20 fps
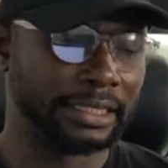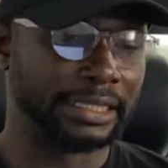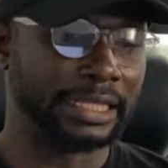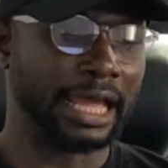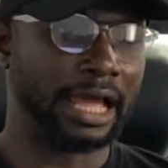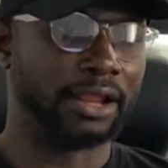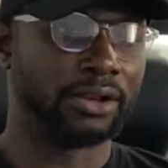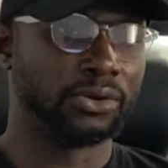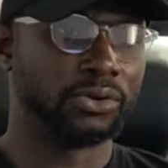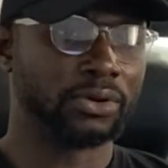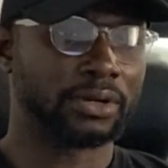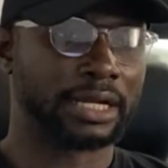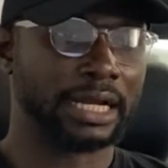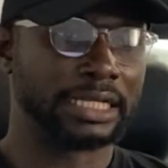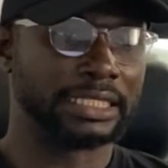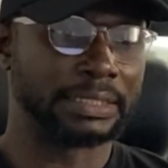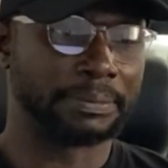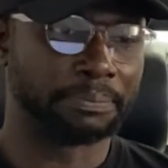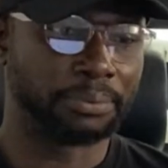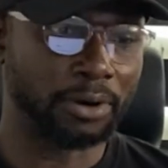Now look
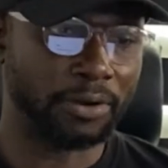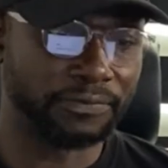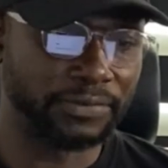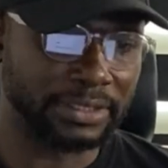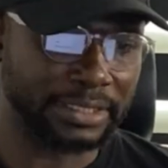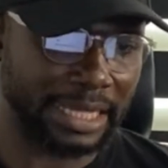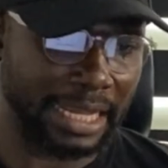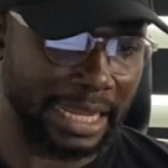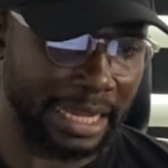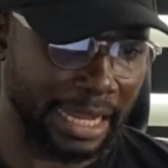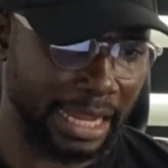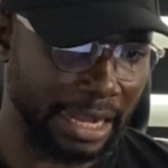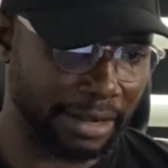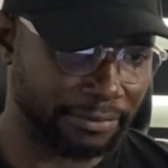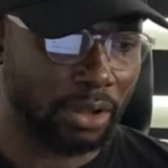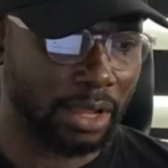at the profit I have.